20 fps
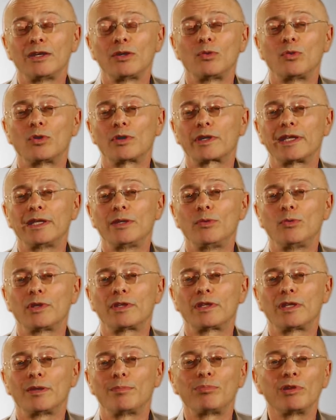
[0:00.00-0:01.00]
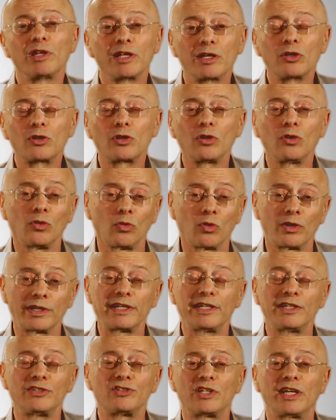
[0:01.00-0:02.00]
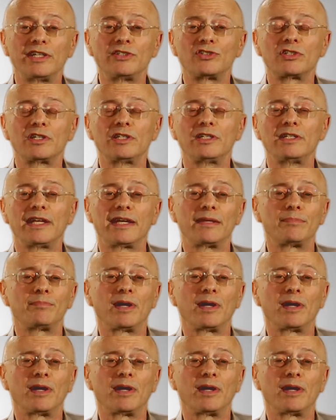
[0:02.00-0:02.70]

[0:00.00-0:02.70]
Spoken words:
working with a political organization that